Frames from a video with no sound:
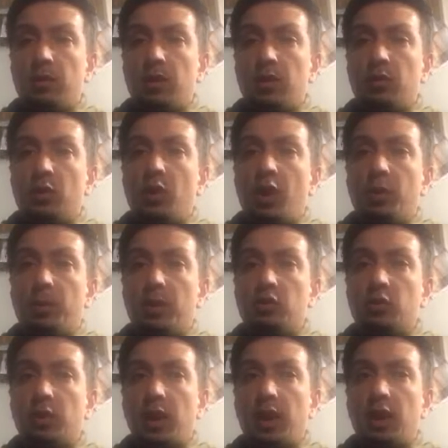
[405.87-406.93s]
if you home
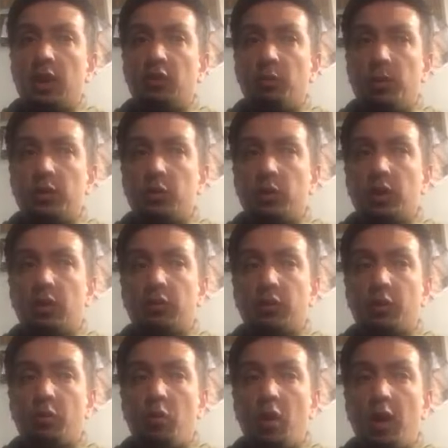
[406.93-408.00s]
educate and you've been doing it
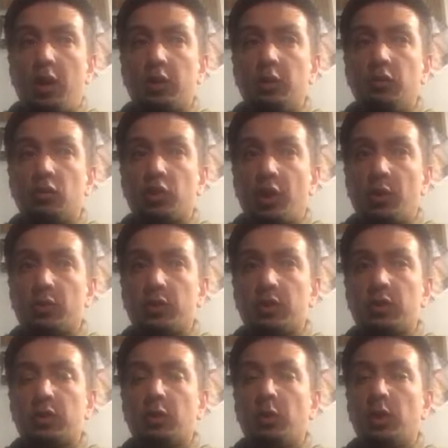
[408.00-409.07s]
for a while, you've chosen
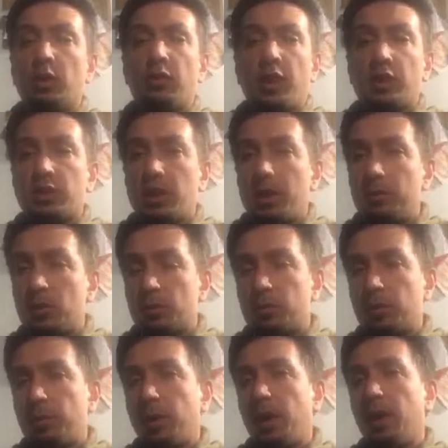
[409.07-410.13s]
to do it, you've had time to
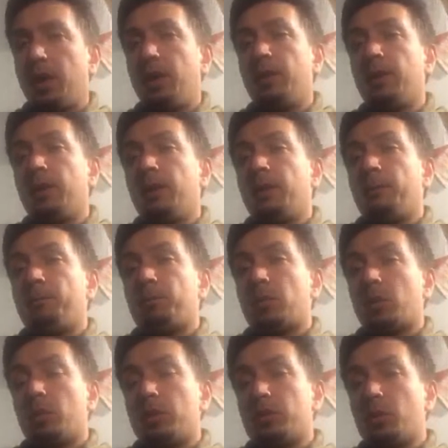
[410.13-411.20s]
prepare
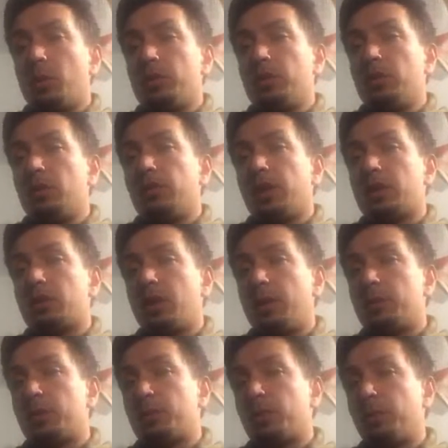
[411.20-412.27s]
the resources, you've had
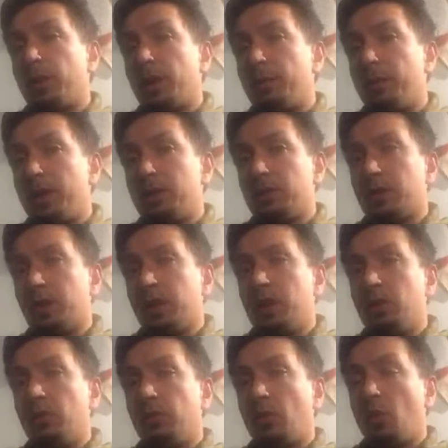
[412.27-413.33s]
time to prepare mentally,
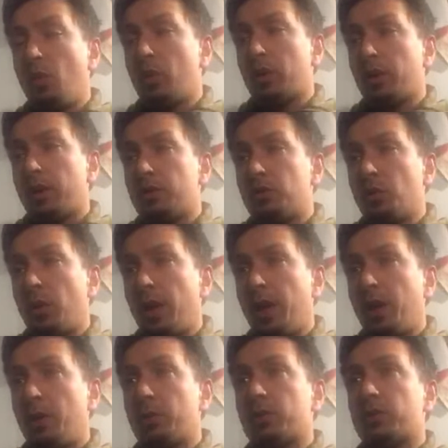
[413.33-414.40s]
you've organised your
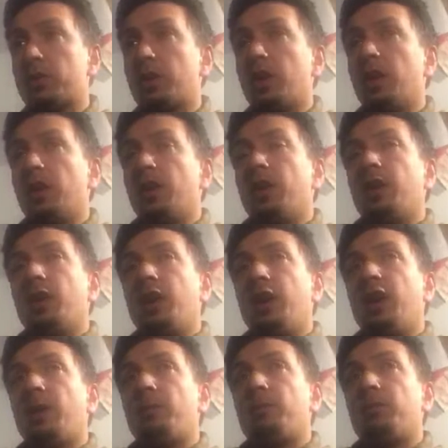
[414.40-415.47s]
house,
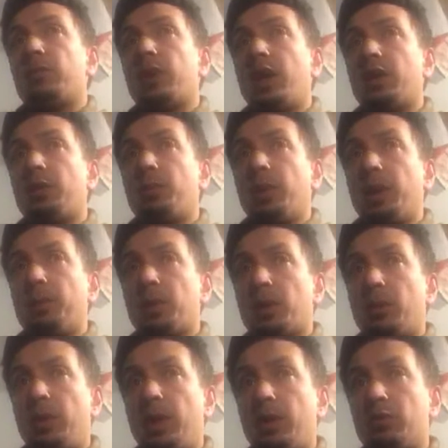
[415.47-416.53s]
other people
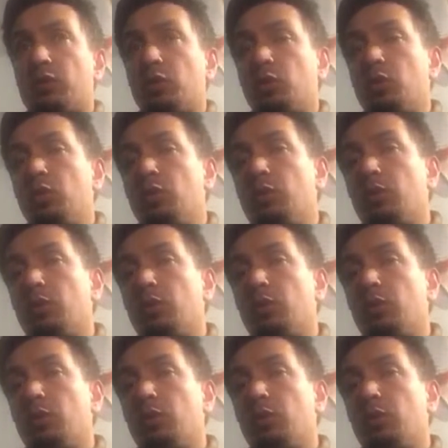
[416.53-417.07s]
around you